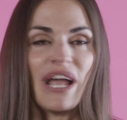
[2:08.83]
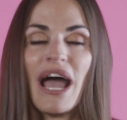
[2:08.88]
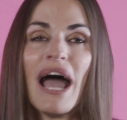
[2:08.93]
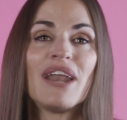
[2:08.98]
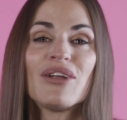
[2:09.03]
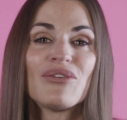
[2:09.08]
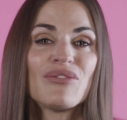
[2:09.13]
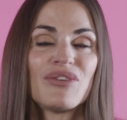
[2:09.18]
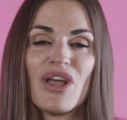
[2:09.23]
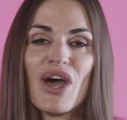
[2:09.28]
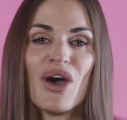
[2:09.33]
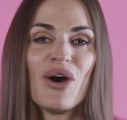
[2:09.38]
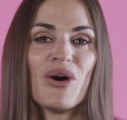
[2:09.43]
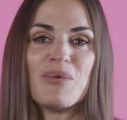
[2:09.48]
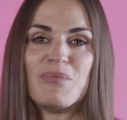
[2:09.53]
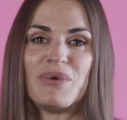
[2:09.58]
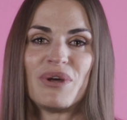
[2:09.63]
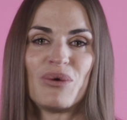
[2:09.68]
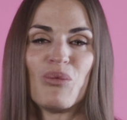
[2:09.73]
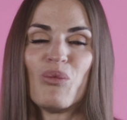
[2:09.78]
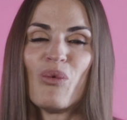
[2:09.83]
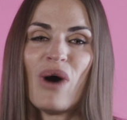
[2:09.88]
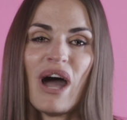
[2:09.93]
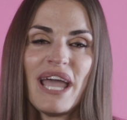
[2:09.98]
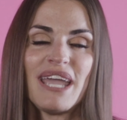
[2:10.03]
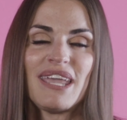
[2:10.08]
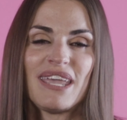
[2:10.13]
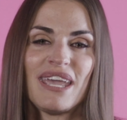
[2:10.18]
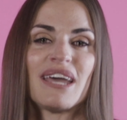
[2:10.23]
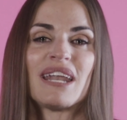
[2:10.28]
I don't know, but
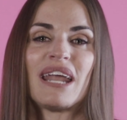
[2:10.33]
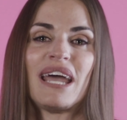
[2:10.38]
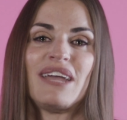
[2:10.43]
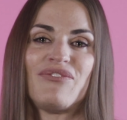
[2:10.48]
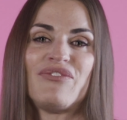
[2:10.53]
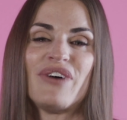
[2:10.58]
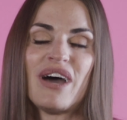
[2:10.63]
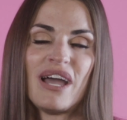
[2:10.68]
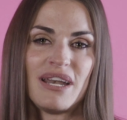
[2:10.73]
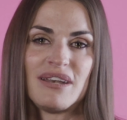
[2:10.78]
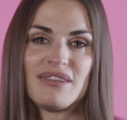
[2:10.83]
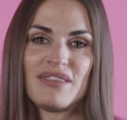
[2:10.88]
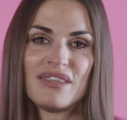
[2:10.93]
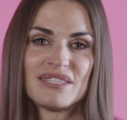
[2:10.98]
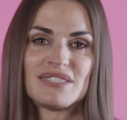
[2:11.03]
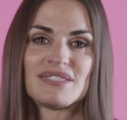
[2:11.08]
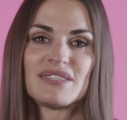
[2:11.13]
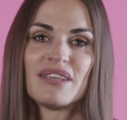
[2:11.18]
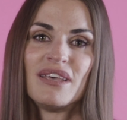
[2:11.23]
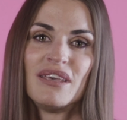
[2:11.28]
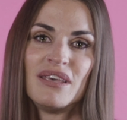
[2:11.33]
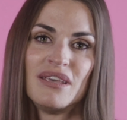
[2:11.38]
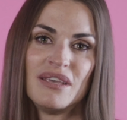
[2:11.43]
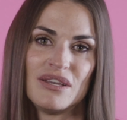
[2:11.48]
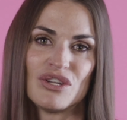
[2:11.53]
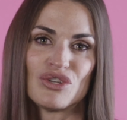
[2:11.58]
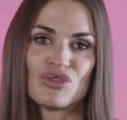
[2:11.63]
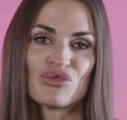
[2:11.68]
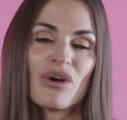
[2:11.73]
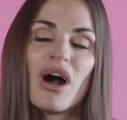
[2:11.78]
why can't I find this
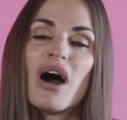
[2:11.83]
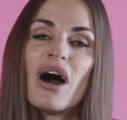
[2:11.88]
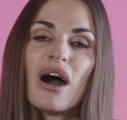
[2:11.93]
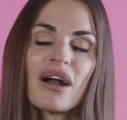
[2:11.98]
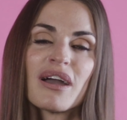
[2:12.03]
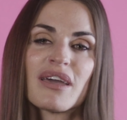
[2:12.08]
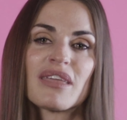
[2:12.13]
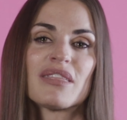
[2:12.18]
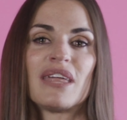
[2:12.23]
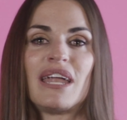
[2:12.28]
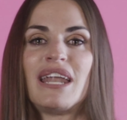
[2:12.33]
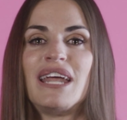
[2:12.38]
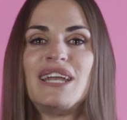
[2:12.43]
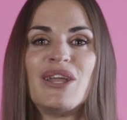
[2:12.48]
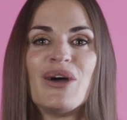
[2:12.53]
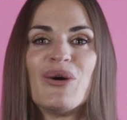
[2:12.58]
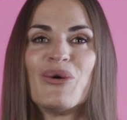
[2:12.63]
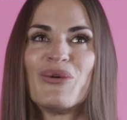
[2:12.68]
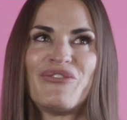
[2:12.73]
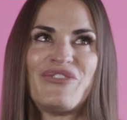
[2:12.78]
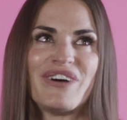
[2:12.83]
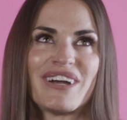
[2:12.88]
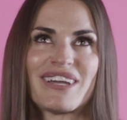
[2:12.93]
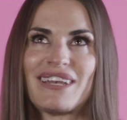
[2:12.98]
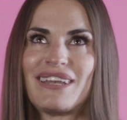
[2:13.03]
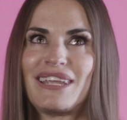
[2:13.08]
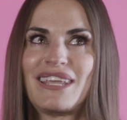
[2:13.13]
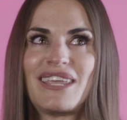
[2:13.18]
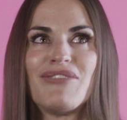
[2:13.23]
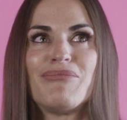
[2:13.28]
drug that I know if I
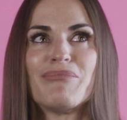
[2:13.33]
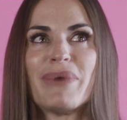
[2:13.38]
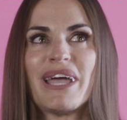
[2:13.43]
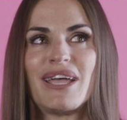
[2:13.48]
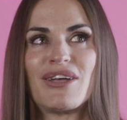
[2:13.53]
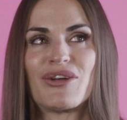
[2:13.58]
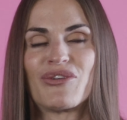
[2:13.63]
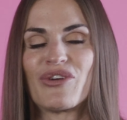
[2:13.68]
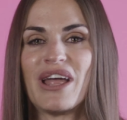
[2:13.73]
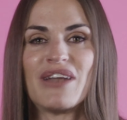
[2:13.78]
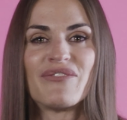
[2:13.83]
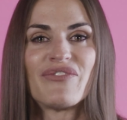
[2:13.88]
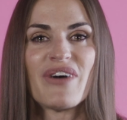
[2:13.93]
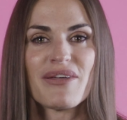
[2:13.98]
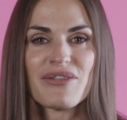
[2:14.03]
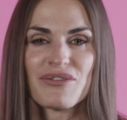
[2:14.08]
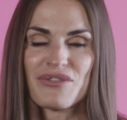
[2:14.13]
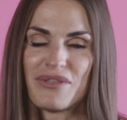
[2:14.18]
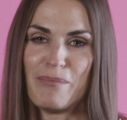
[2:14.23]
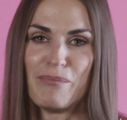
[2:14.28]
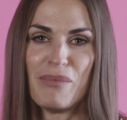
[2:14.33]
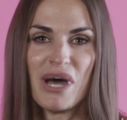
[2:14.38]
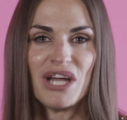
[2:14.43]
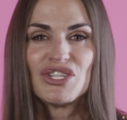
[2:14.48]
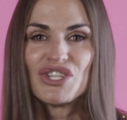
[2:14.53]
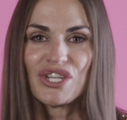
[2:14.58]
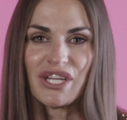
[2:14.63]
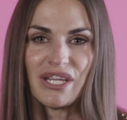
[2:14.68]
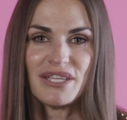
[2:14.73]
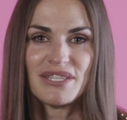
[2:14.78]
can give my grandfather the
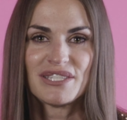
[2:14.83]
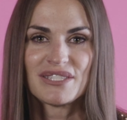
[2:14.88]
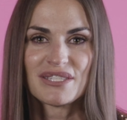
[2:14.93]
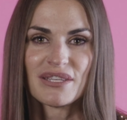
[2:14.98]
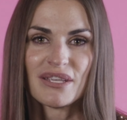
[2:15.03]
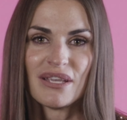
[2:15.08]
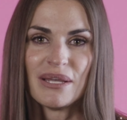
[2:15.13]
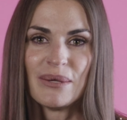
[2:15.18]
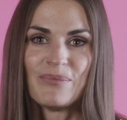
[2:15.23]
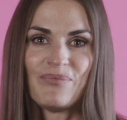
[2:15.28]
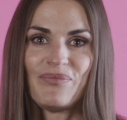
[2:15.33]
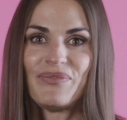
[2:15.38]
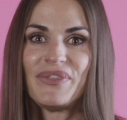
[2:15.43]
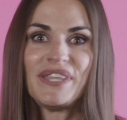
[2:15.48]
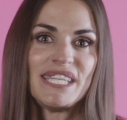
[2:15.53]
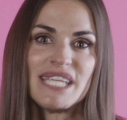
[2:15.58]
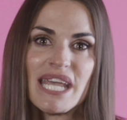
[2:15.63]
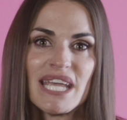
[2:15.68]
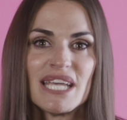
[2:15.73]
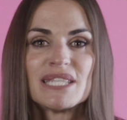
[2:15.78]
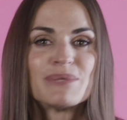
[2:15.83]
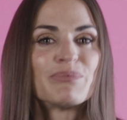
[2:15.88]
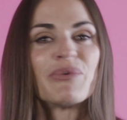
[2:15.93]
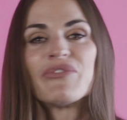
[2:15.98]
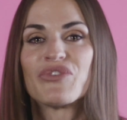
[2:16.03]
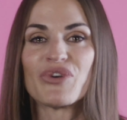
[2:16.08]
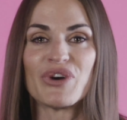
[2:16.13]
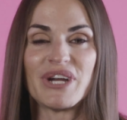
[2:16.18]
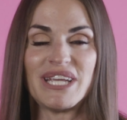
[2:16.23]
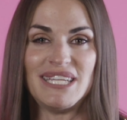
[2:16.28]
munchies days
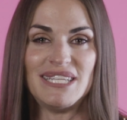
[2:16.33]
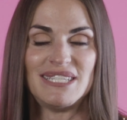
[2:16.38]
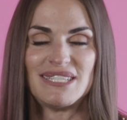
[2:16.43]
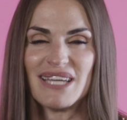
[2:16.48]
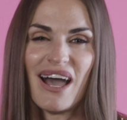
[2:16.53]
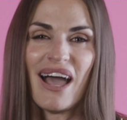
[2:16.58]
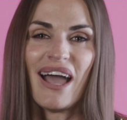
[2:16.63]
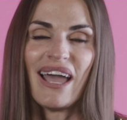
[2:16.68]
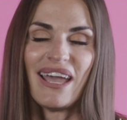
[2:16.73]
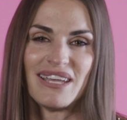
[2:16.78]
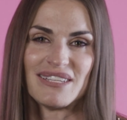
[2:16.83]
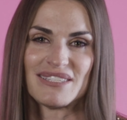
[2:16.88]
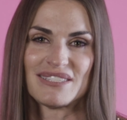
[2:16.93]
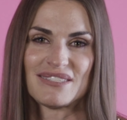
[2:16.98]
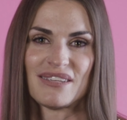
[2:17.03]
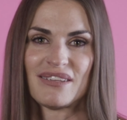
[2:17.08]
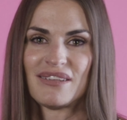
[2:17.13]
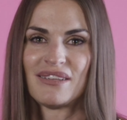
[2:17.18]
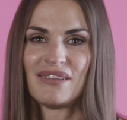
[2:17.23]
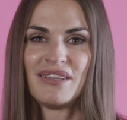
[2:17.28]
before he dies?